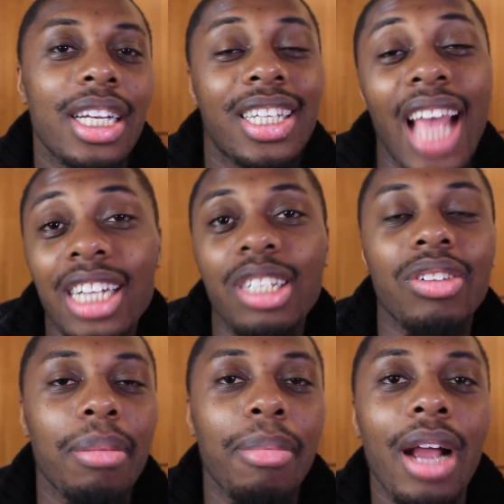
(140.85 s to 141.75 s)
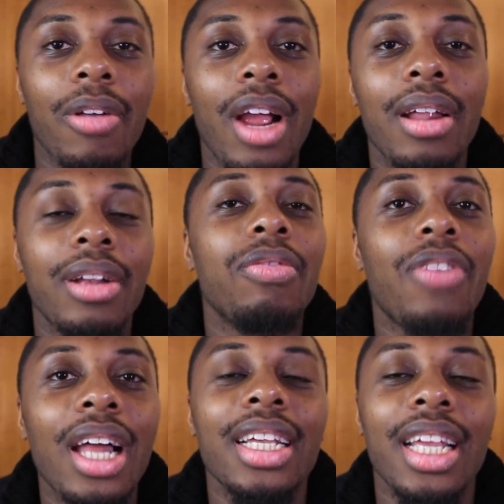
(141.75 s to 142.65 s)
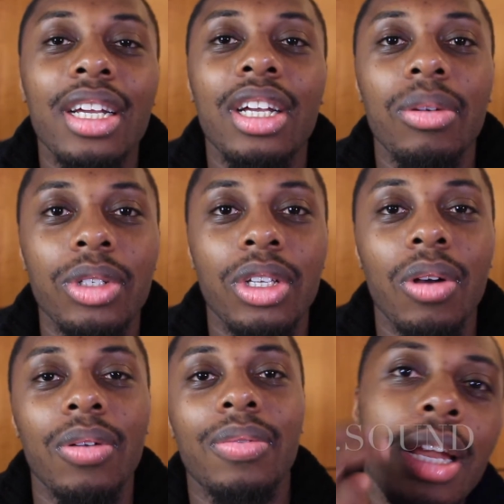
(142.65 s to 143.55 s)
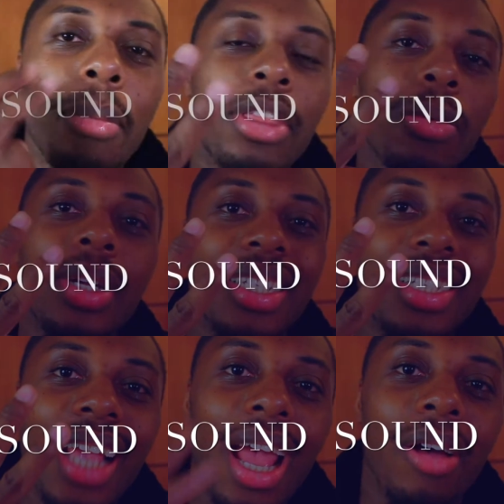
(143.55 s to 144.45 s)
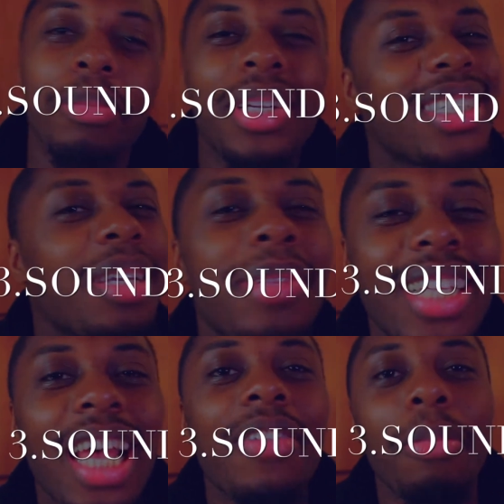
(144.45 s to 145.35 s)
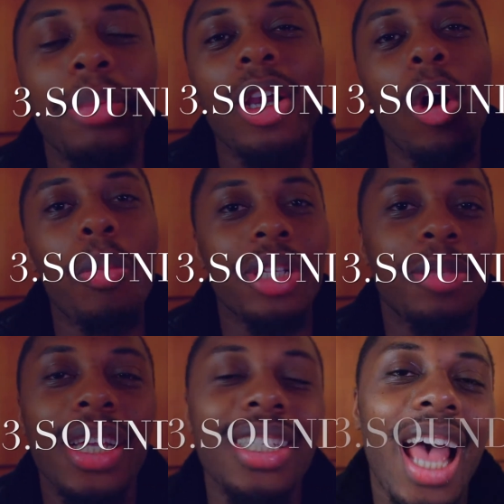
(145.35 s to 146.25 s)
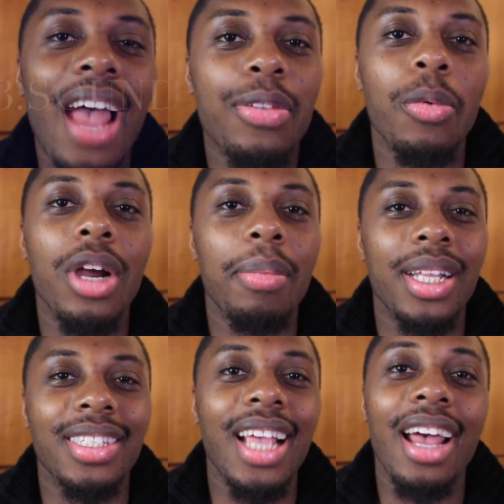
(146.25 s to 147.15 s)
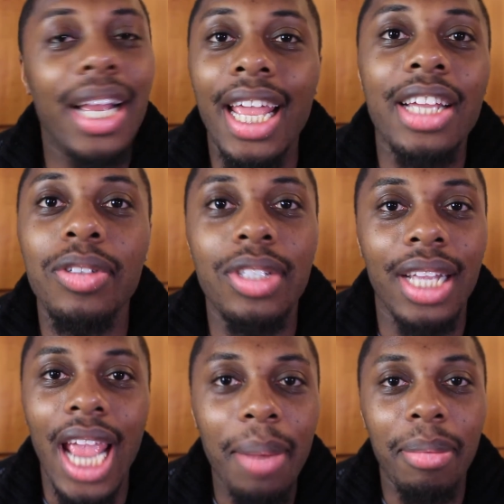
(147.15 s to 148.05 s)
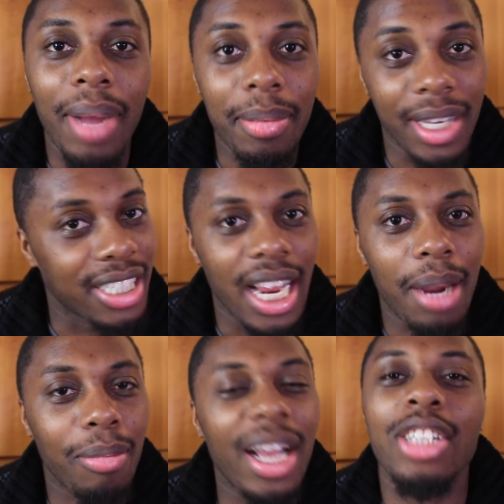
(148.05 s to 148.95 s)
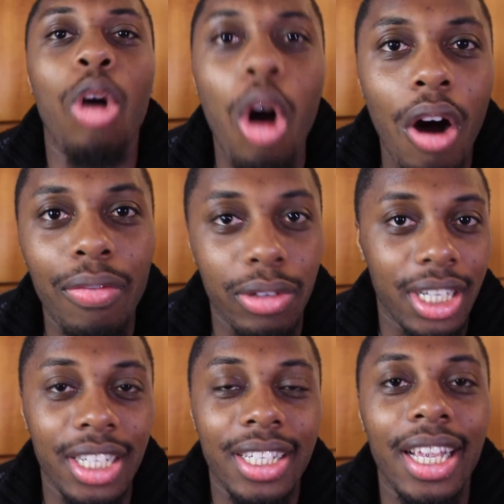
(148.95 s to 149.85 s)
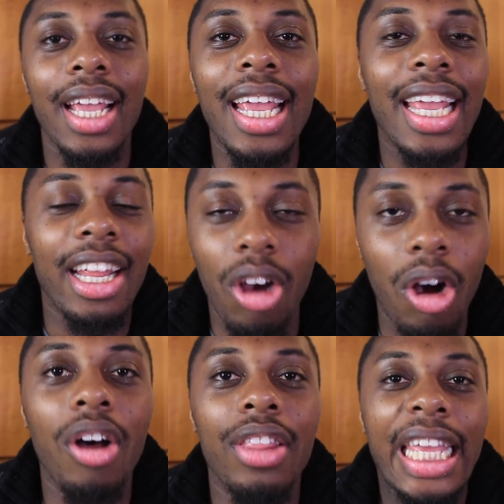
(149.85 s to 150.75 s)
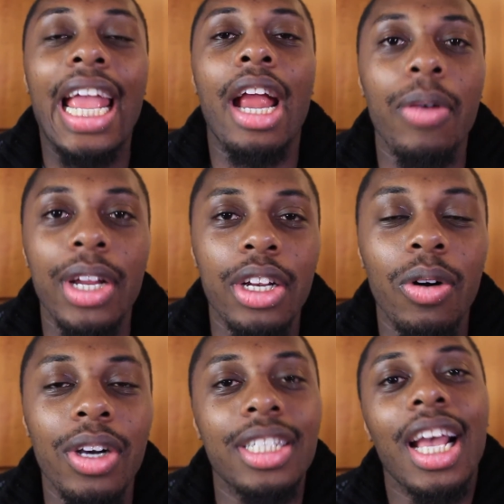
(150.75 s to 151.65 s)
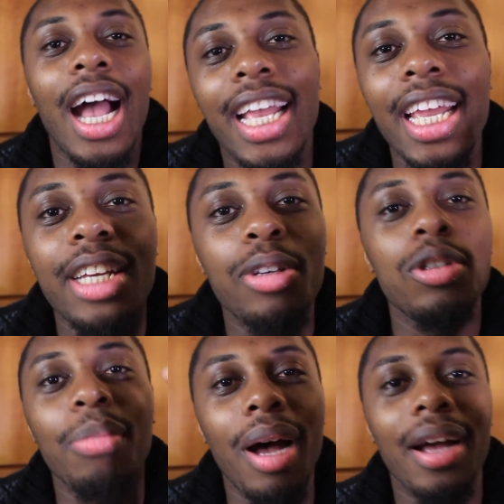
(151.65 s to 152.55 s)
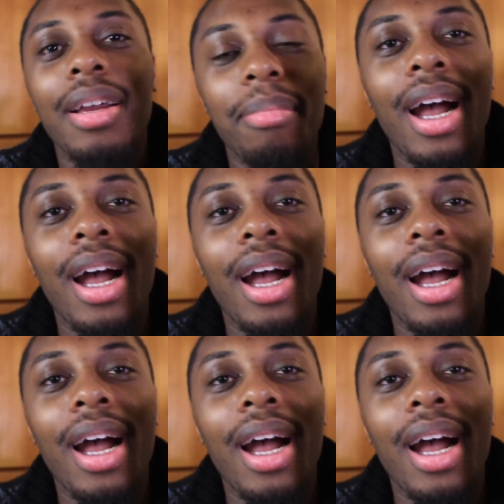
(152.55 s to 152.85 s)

detaches from the background and finally get a good result. Number 3, sound. Because I'm inside of a big open space, I have to worry about the sound. I can't use the camera mic because the camera mic is awful. It's going to take in all the airy noise. I can't use my